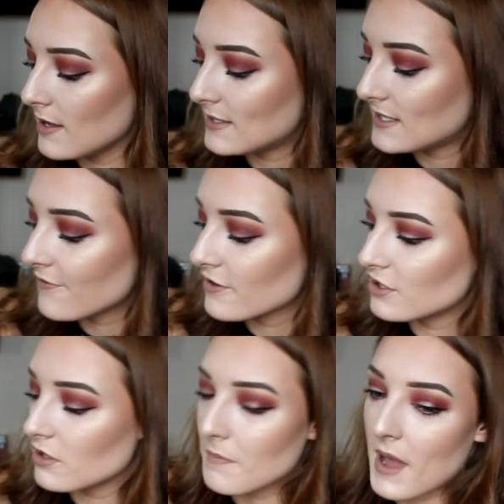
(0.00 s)
it's
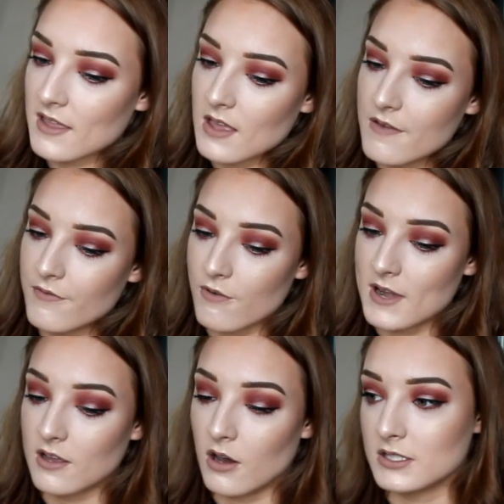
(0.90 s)
different to the bag that I've
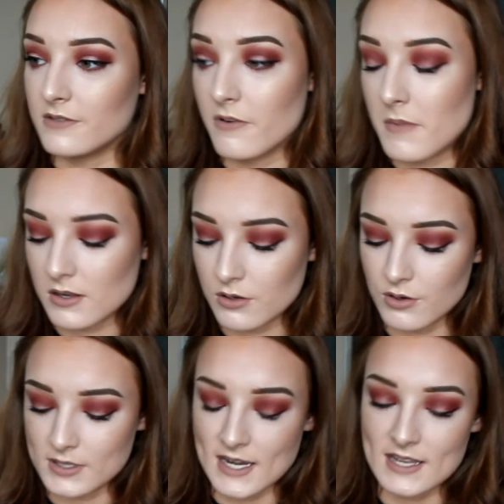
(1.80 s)
already gotten from
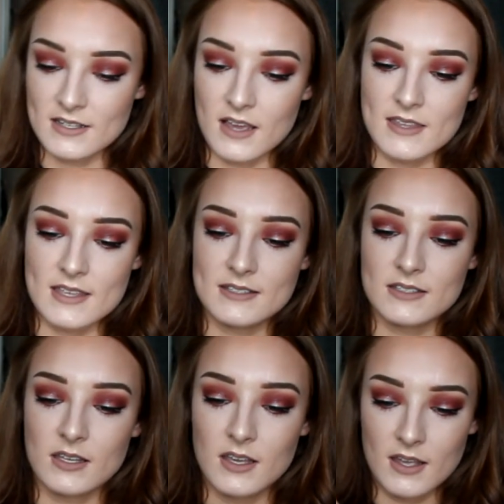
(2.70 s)
Michael Kors, and it's like
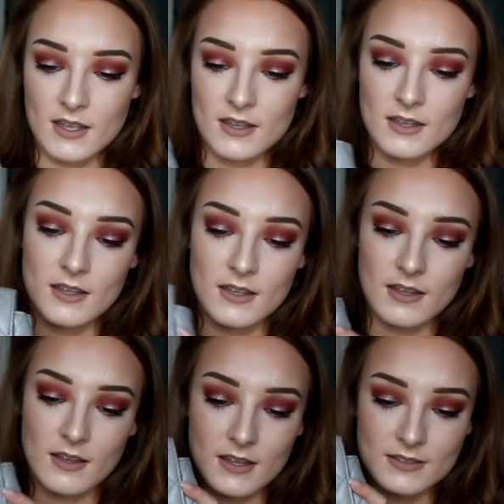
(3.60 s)
this,
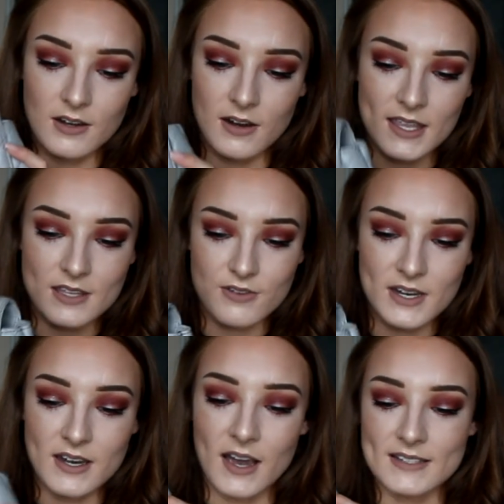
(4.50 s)
I don't know, like, it's
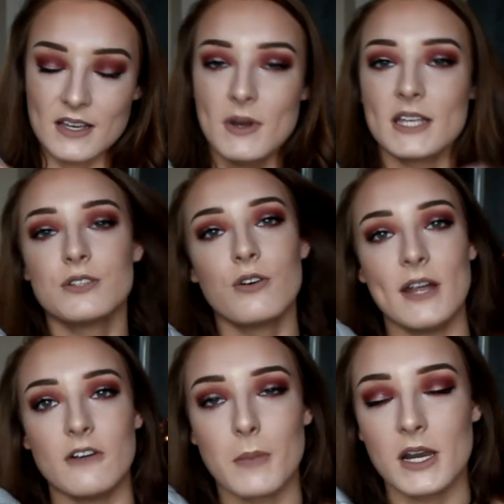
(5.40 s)
really nice. Like, when I saw
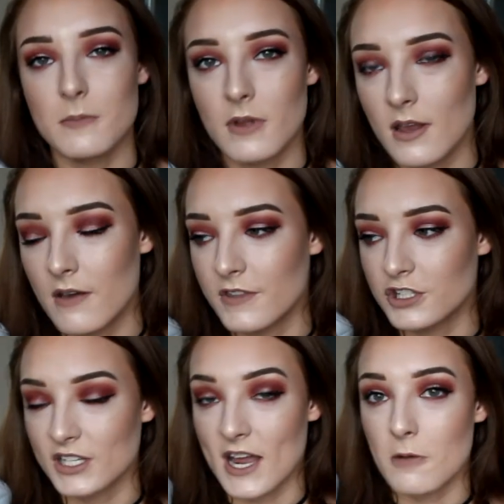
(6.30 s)
it, it reminded me of the
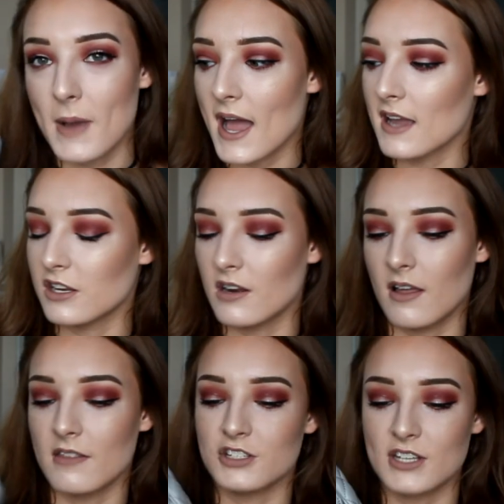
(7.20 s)
Chanel bag, you know,
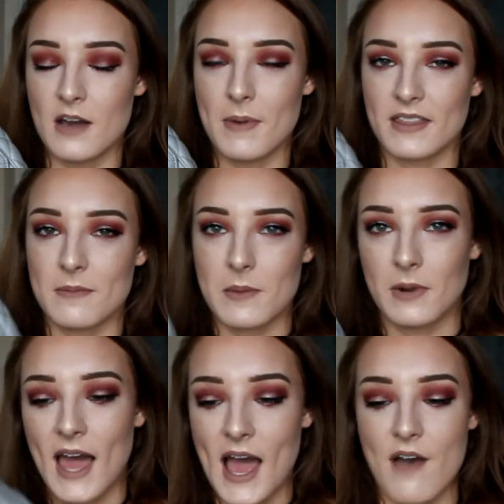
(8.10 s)
like the Chanel bag that
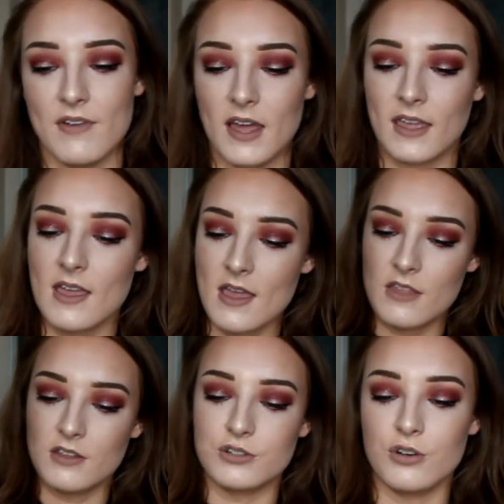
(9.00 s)
people have and like
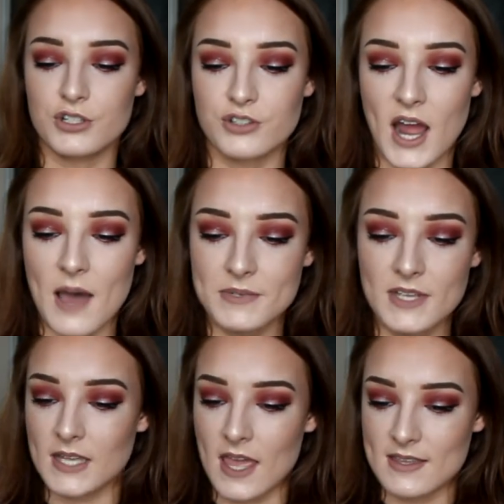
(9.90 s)
the short
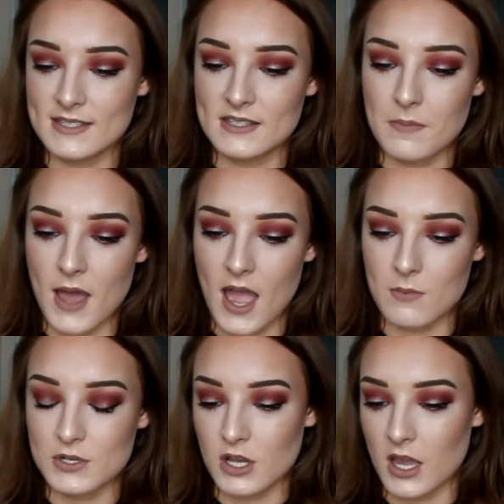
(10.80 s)
straps. So yeah, this is the
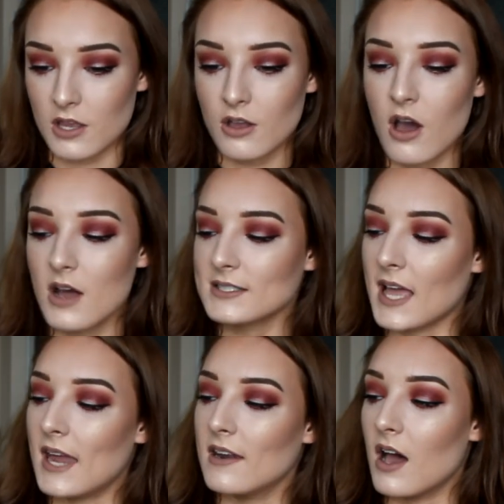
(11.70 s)
bag which I got,
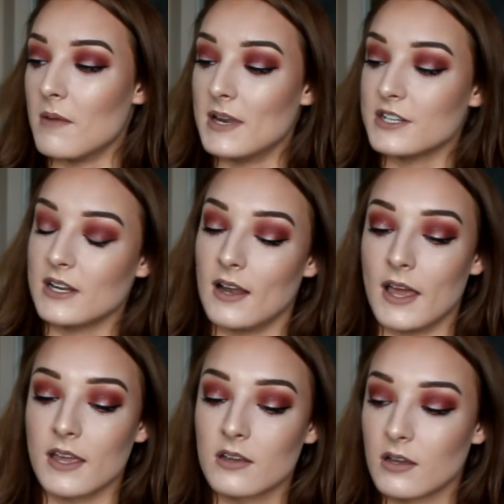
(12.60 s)
and I'm literally
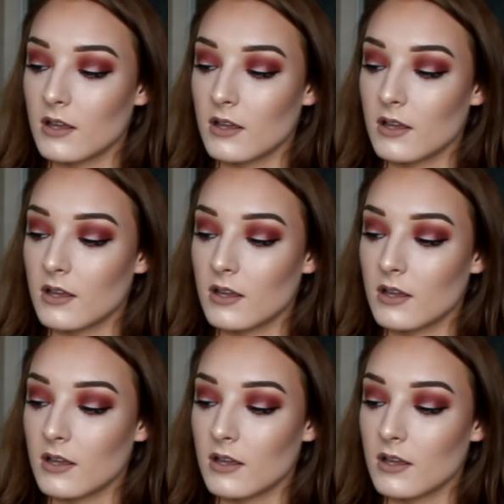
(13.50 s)
like,